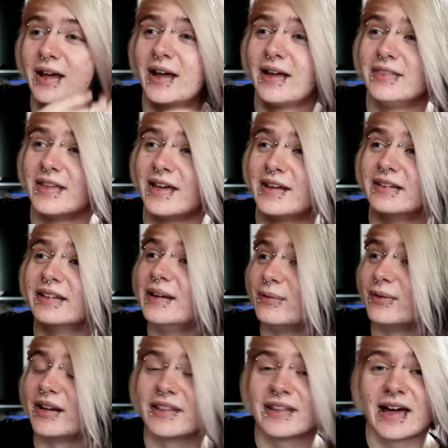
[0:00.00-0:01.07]
and then leave
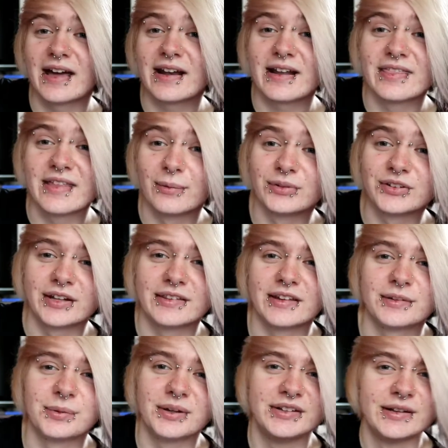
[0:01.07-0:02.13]
it at that, and that was it, and
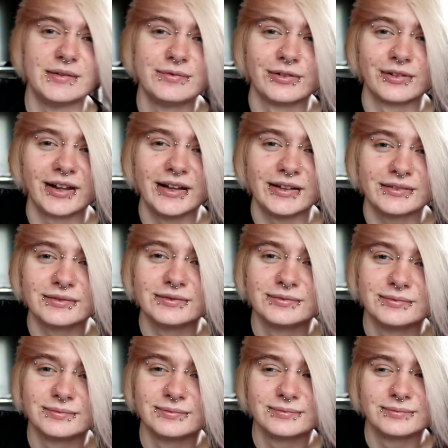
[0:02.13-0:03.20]
that's what I did for like
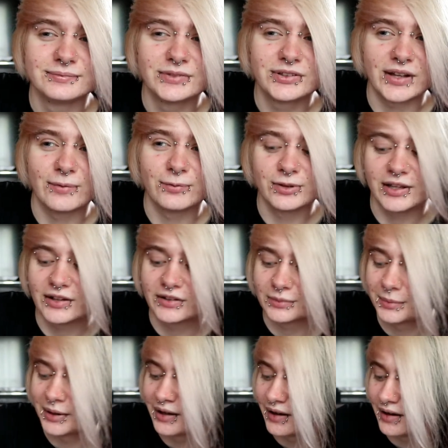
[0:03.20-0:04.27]
several years of
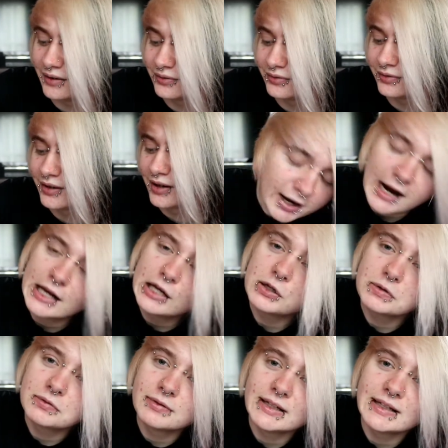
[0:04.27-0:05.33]
my life. I
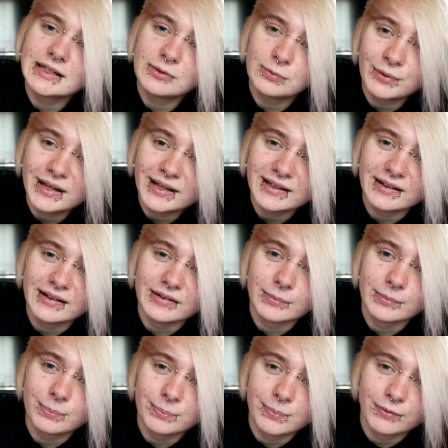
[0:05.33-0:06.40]
look really weird
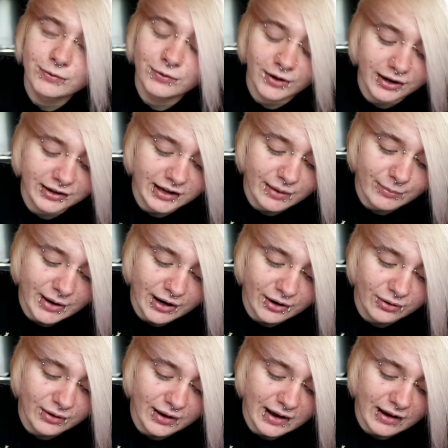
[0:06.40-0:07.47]
before I came
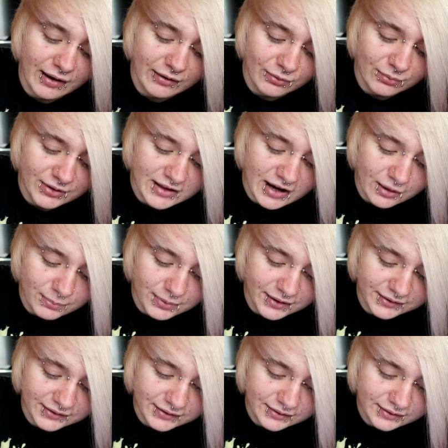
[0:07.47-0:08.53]
out and without
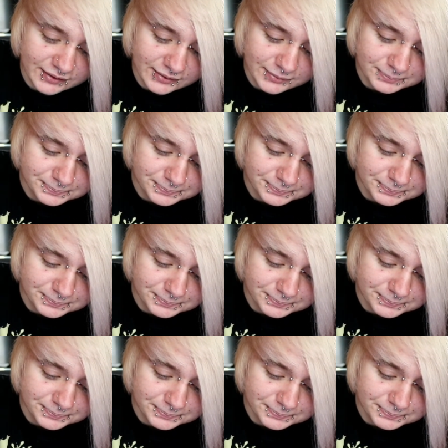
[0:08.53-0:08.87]
piercings,